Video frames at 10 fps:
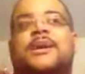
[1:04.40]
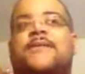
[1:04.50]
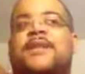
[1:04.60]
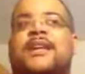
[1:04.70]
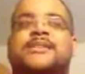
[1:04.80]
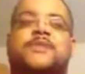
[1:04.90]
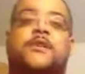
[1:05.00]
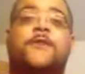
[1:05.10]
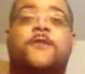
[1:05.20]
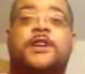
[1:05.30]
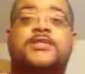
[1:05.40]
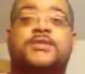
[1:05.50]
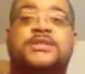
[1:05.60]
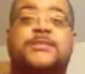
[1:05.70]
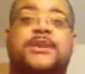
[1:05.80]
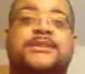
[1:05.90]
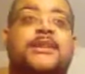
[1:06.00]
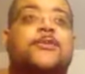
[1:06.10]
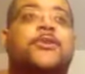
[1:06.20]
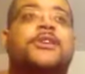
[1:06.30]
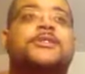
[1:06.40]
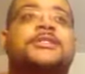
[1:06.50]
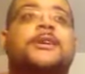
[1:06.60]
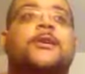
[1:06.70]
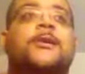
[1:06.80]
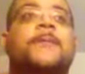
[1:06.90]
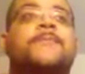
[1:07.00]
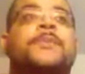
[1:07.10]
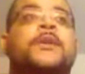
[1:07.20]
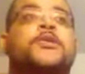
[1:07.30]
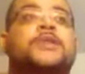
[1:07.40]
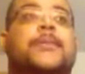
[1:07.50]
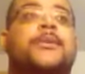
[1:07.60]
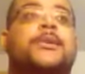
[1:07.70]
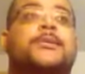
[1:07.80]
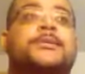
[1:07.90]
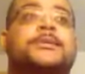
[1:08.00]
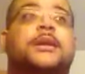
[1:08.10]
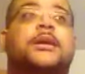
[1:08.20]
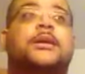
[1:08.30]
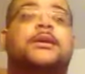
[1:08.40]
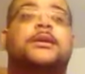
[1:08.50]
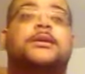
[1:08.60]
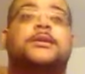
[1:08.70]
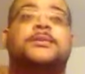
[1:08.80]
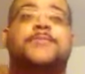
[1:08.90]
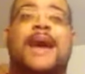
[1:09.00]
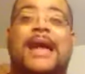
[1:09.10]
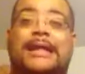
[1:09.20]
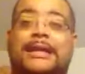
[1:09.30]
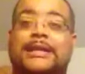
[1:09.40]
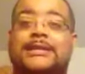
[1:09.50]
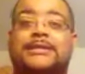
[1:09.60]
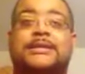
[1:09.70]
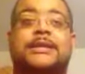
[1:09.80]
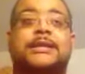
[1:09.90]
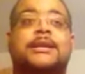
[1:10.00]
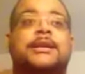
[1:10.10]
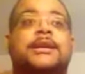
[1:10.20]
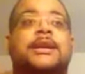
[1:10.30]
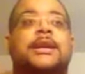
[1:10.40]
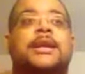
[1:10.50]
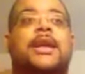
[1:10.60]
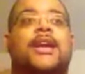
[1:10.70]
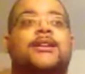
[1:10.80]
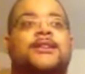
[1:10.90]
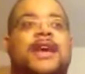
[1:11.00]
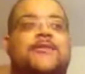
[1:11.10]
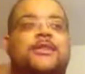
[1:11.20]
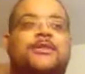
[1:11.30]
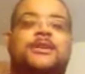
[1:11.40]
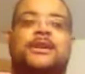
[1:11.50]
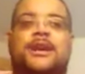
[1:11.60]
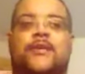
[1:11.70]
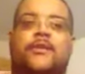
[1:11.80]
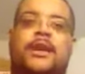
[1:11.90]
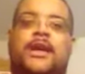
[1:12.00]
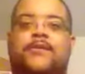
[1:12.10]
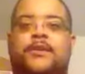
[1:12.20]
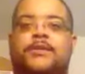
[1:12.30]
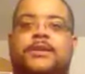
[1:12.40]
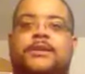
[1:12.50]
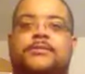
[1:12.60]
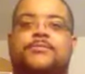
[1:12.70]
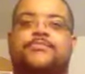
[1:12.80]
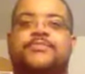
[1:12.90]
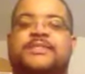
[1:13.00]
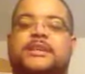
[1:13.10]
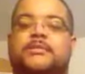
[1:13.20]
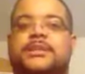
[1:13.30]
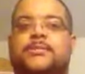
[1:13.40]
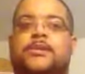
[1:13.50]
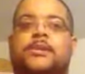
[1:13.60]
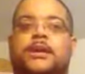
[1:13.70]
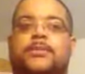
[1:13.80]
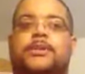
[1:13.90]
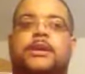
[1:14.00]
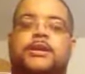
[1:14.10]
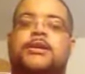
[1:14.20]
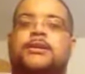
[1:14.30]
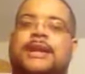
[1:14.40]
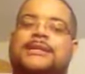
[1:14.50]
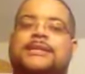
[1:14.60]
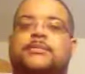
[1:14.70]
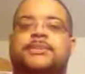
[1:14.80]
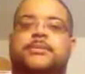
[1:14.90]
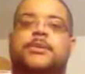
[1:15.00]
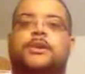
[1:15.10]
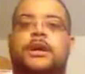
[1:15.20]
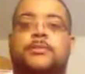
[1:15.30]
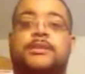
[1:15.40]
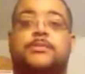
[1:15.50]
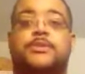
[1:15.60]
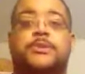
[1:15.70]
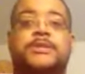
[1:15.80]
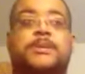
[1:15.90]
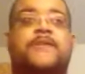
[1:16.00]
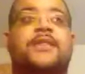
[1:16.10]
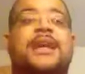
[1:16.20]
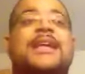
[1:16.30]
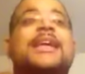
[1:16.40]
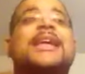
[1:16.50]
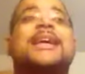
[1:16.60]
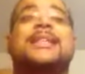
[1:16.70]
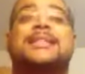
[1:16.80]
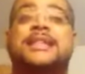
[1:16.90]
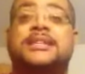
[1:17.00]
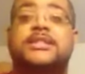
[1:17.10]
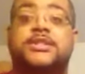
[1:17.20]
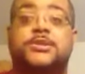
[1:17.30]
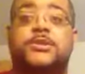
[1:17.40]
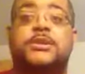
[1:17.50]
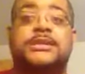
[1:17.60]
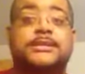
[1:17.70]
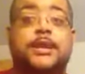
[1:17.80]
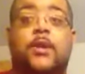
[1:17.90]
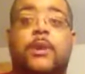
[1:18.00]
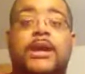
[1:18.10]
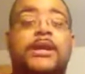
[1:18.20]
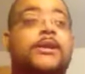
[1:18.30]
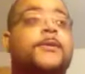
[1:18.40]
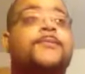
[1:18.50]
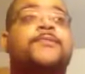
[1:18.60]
but I feel like it's very fresh for Tamia, because I know we're used to her dropping those, you know, those ballads, and you know, you have a little, have heard some typical up, you know, like some typical up-tempo joints, but I feel like this song right here